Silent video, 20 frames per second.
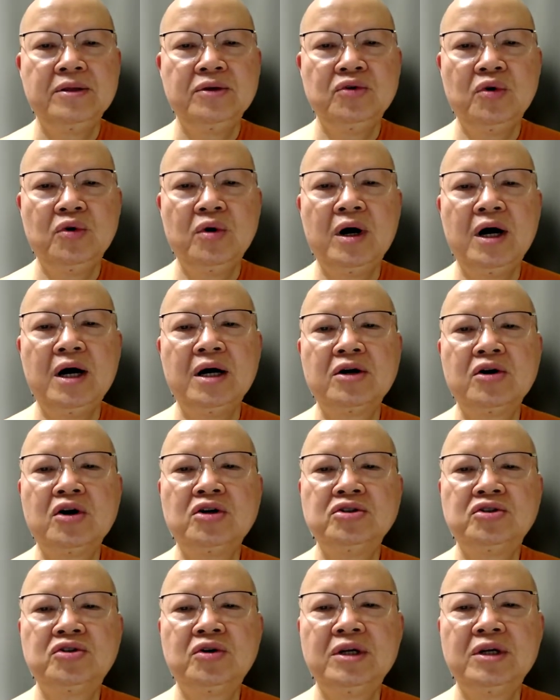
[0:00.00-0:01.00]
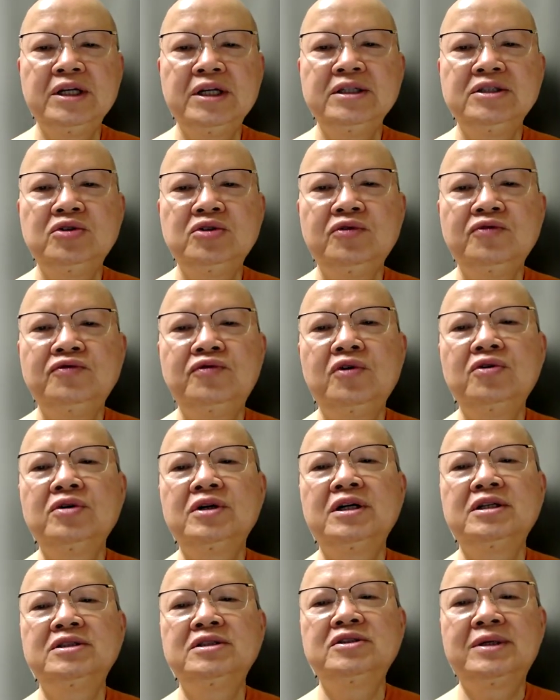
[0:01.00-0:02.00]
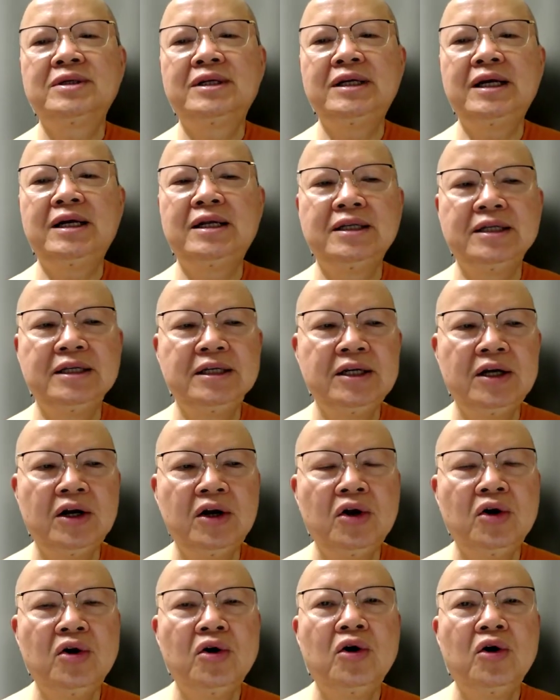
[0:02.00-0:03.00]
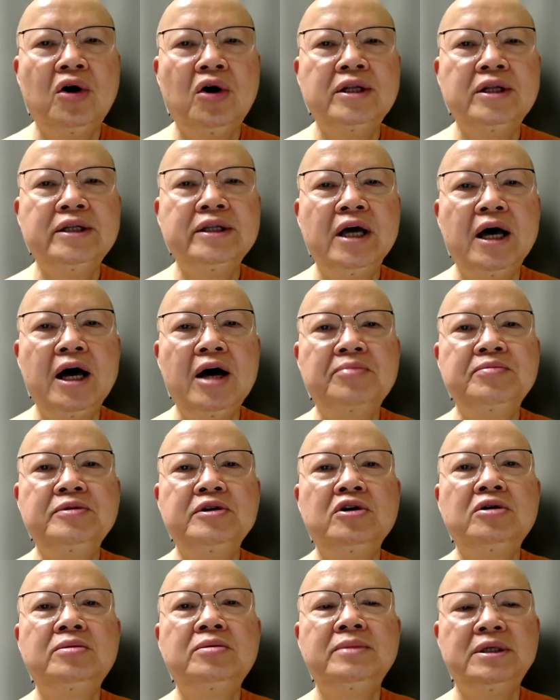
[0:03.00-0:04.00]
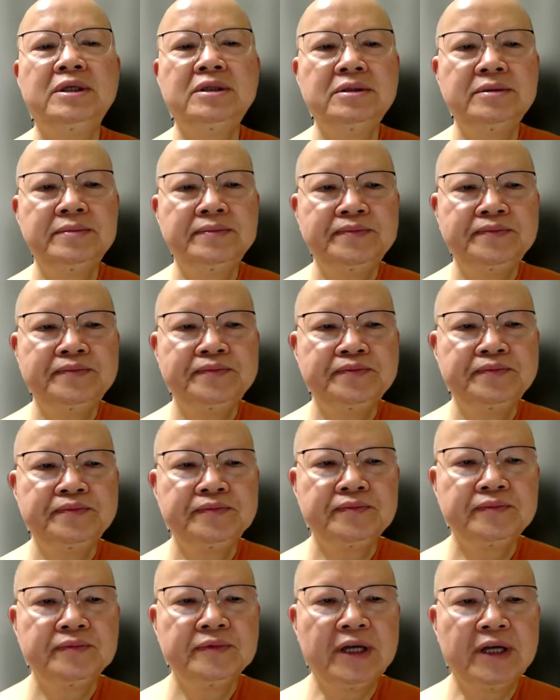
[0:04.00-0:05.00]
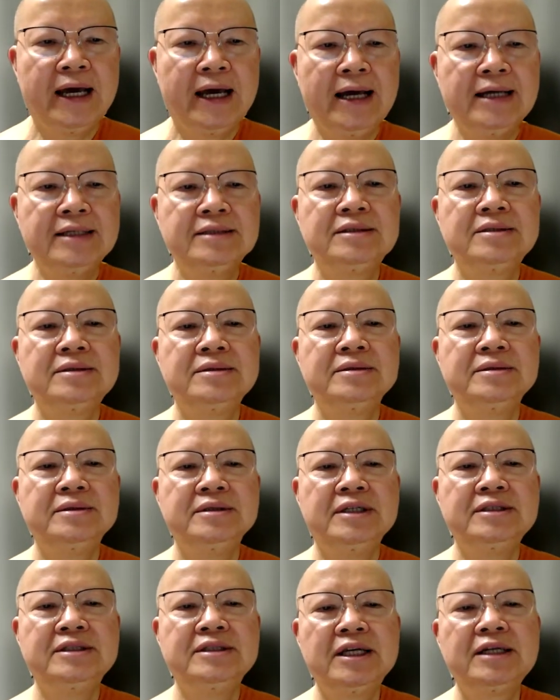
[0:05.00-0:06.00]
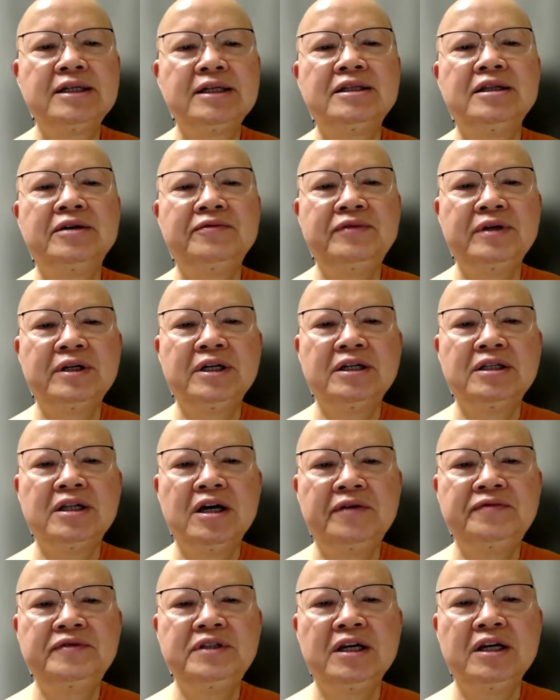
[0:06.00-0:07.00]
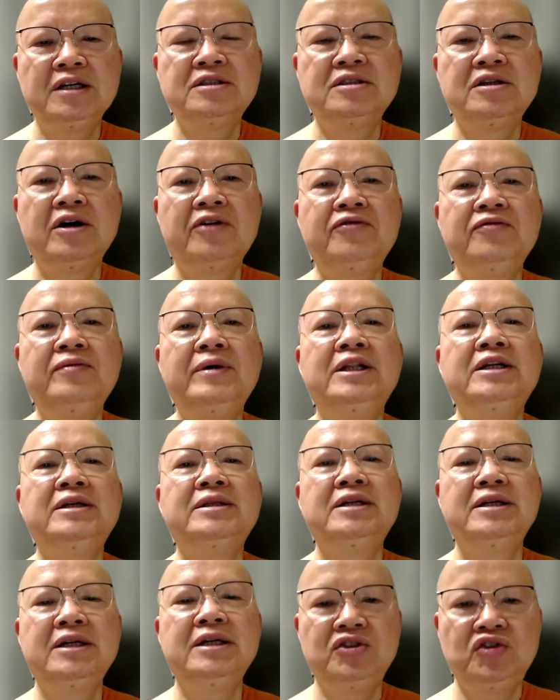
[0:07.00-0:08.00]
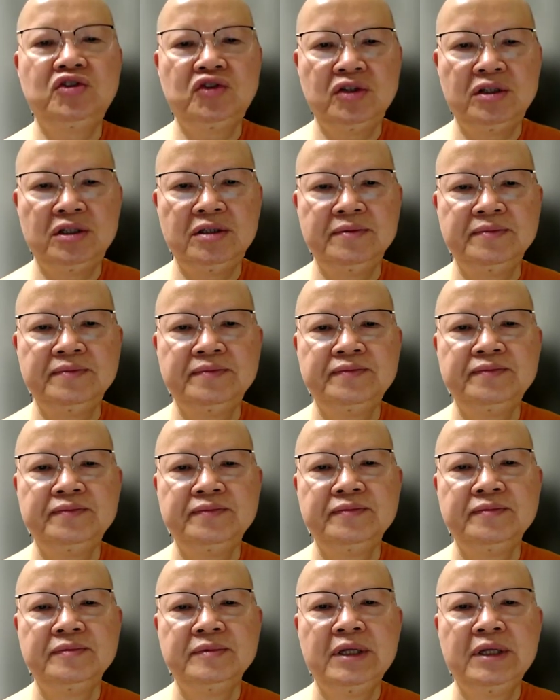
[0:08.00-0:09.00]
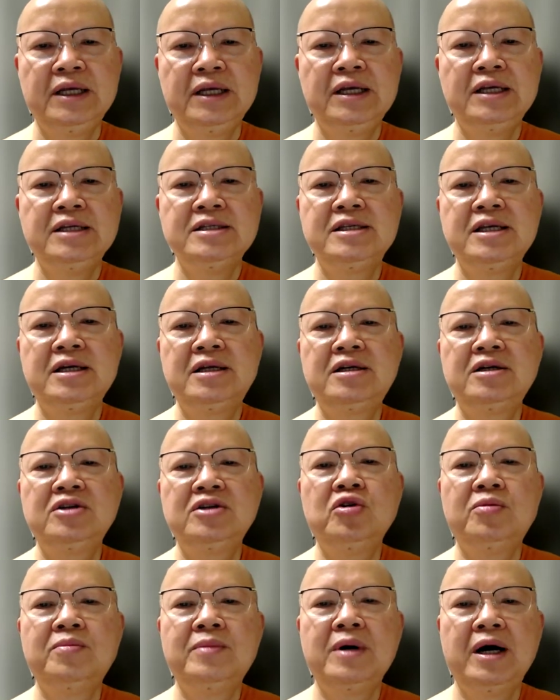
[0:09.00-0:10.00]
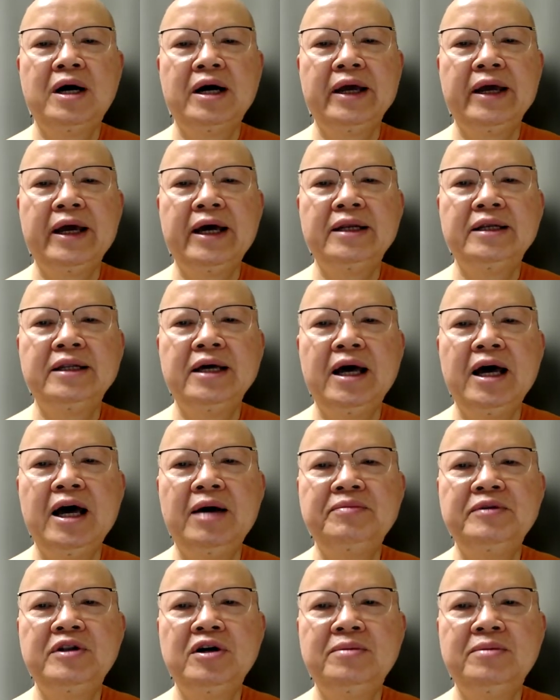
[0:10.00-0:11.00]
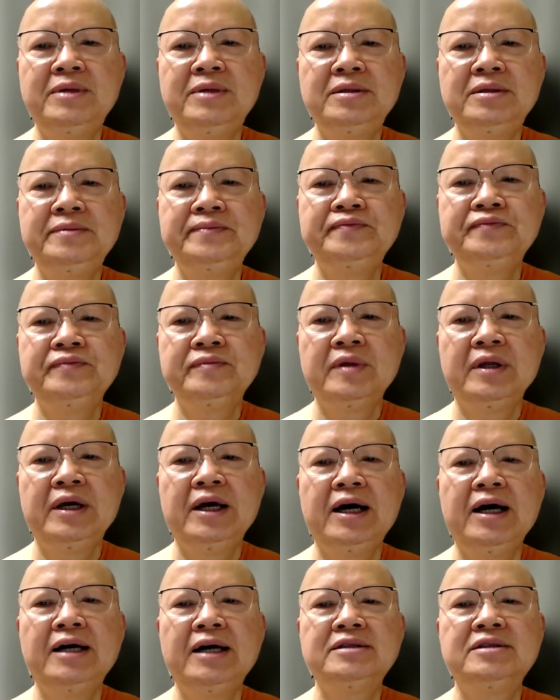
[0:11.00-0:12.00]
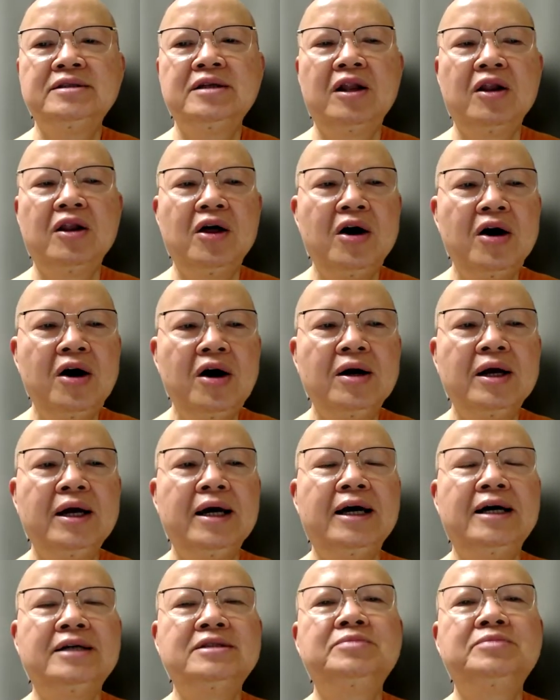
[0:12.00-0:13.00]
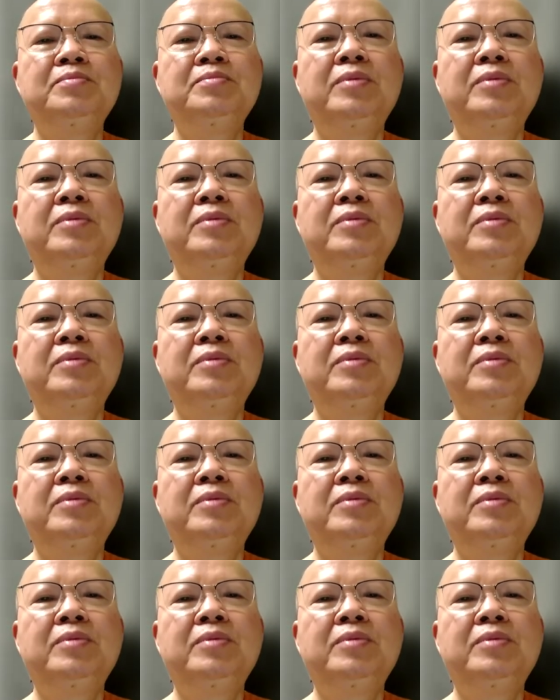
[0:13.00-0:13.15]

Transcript: You are controlling to focus clearly on the abdomen as the significant objects of meditation. Settle your mind at the abdomen as long as